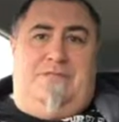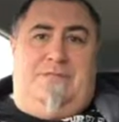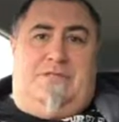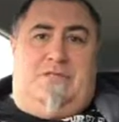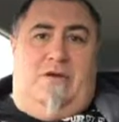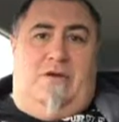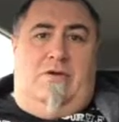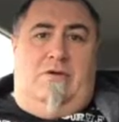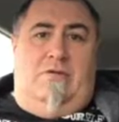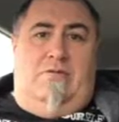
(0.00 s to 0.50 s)

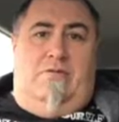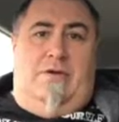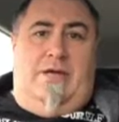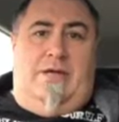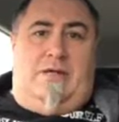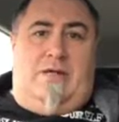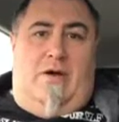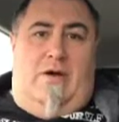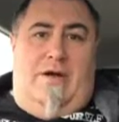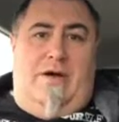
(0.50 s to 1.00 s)
So
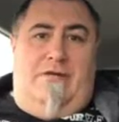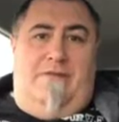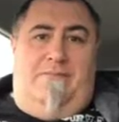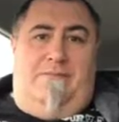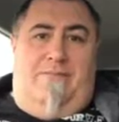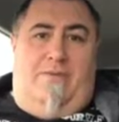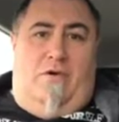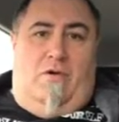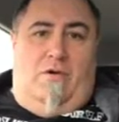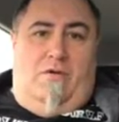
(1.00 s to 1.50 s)
we kind
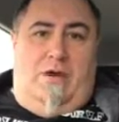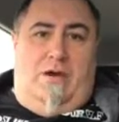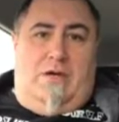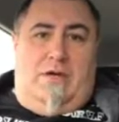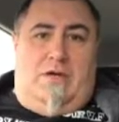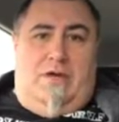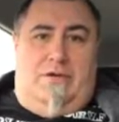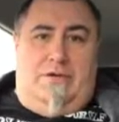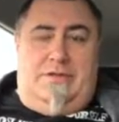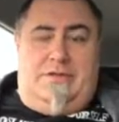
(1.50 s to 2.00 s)
of put her
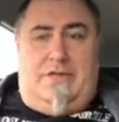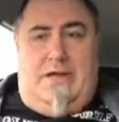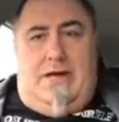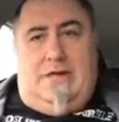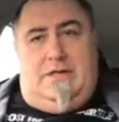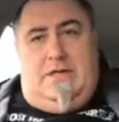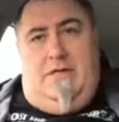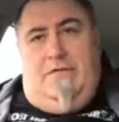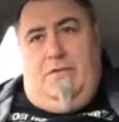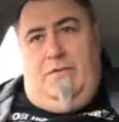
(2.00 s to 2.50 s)
in
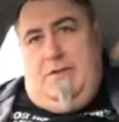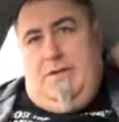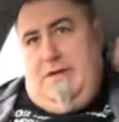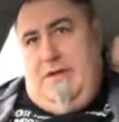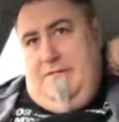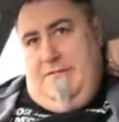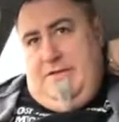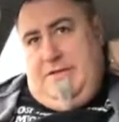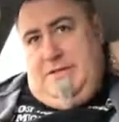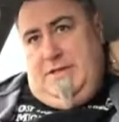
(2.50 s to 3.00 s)
contact, after we did
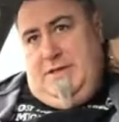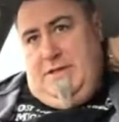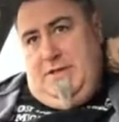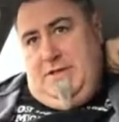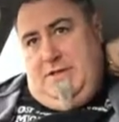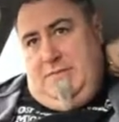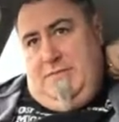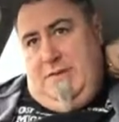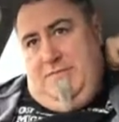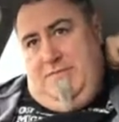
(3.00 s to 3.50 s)
the
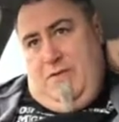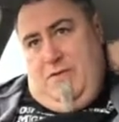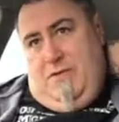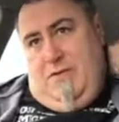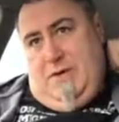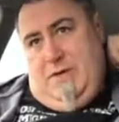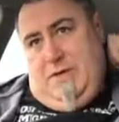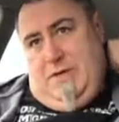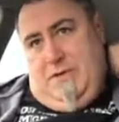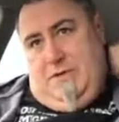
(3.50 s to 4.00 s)
investigation, we put
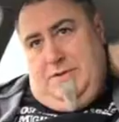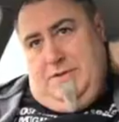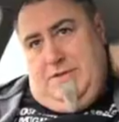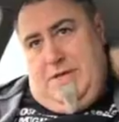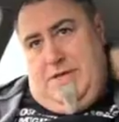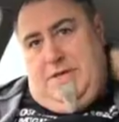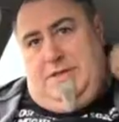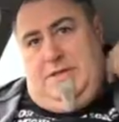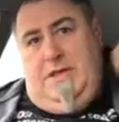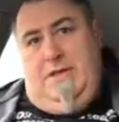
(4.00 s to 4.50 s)
her in
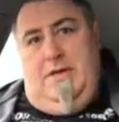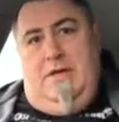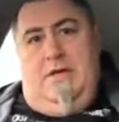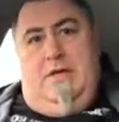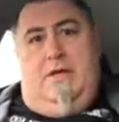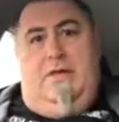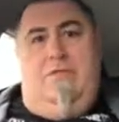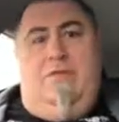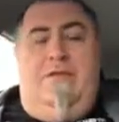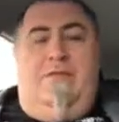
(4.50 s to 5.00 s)
contact
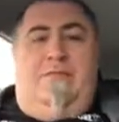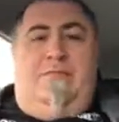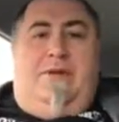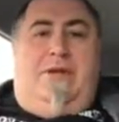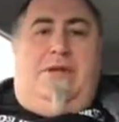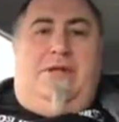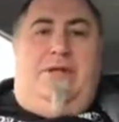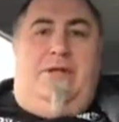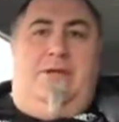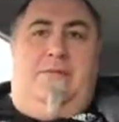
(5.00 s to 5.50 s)
with the
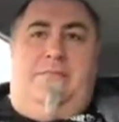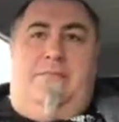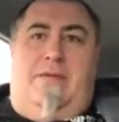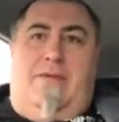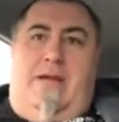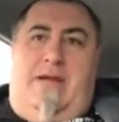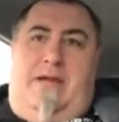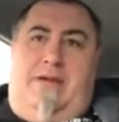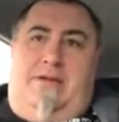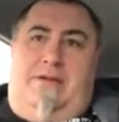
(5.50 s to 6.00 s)
medium,
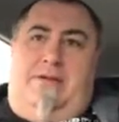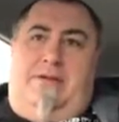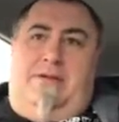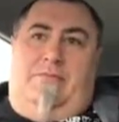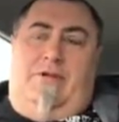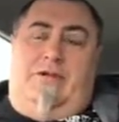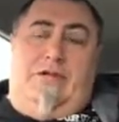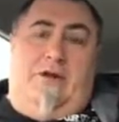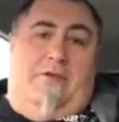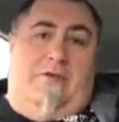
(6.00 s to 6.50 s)
and
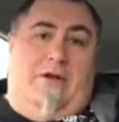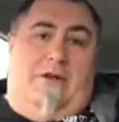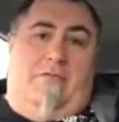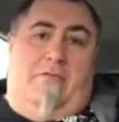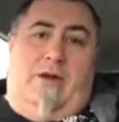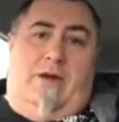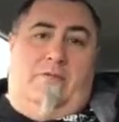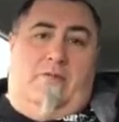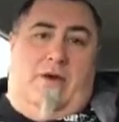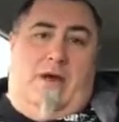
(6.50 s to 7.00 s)
we don't know
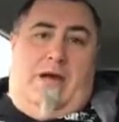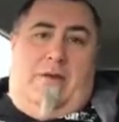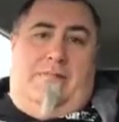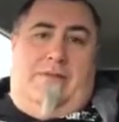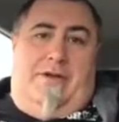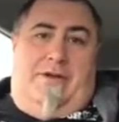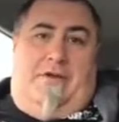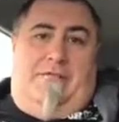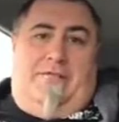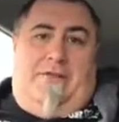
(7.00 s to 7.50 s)
really what
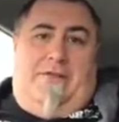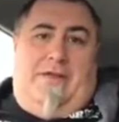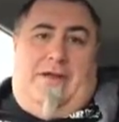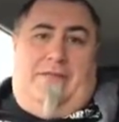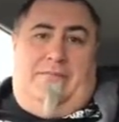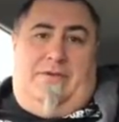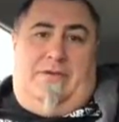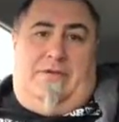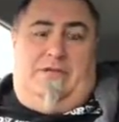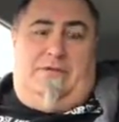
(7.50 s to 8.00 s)
happened after
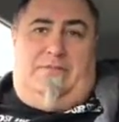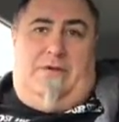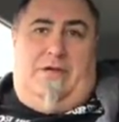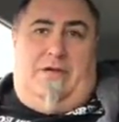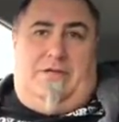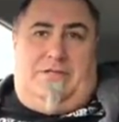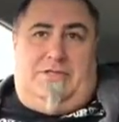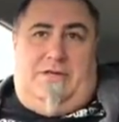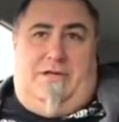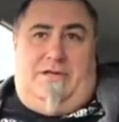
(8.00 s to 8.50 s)
that, because
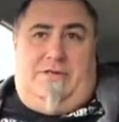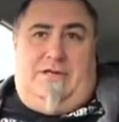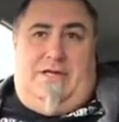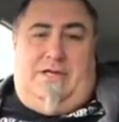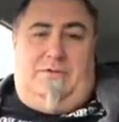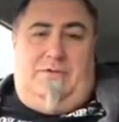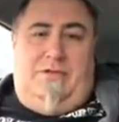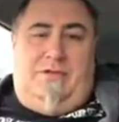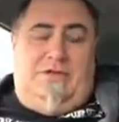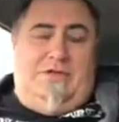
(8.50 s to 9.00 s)
we'd lost
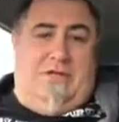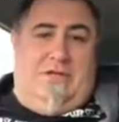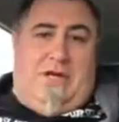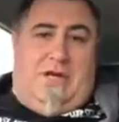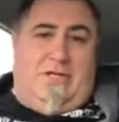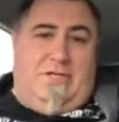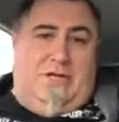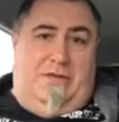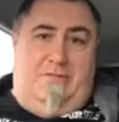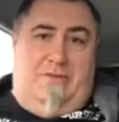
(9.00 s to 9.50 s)
contact with her. She'd
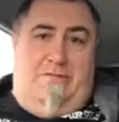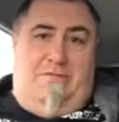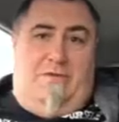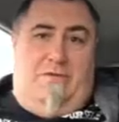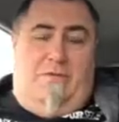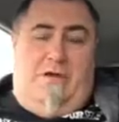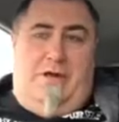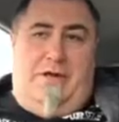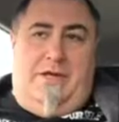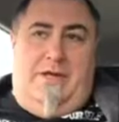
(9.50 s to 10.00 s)
actually moved
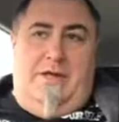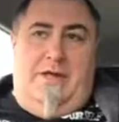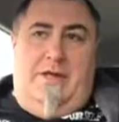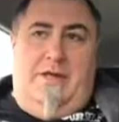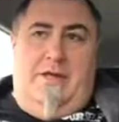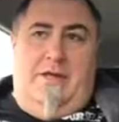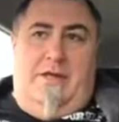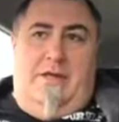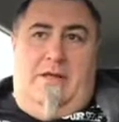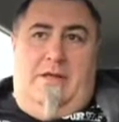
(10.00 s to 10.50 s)
away.
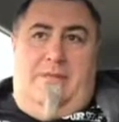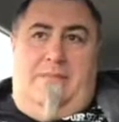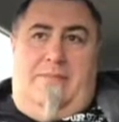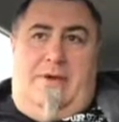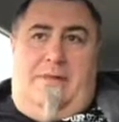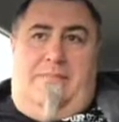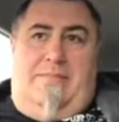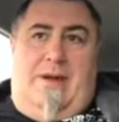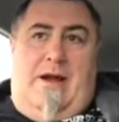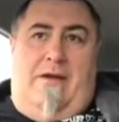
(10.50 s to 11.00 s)

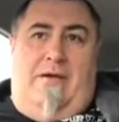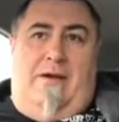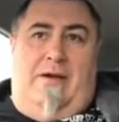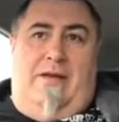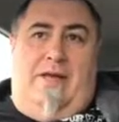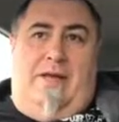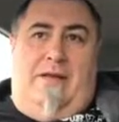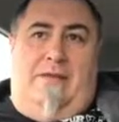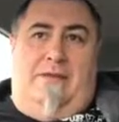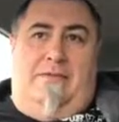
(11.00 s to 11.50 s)
But
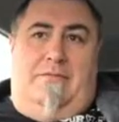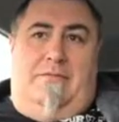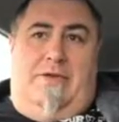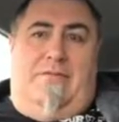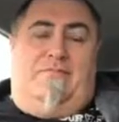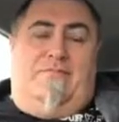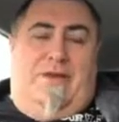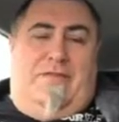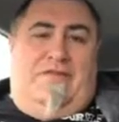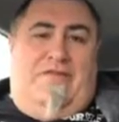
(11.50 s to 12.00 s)
apparently,
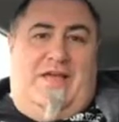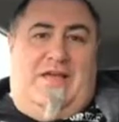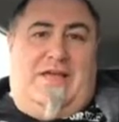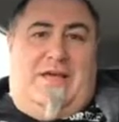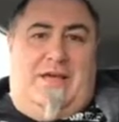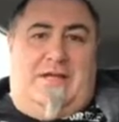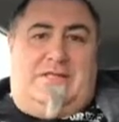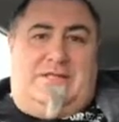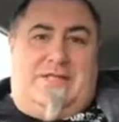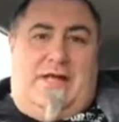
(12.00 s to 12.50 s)
we
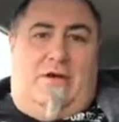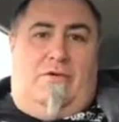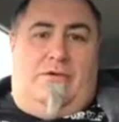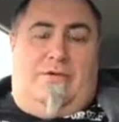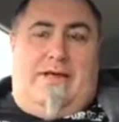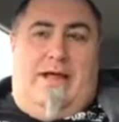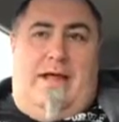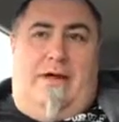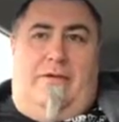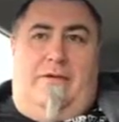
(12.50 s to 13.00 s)
think it had
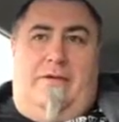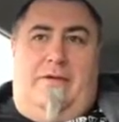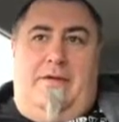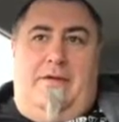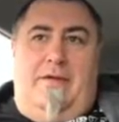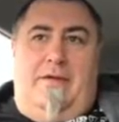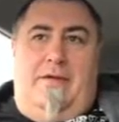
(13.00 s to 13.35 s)
settled down.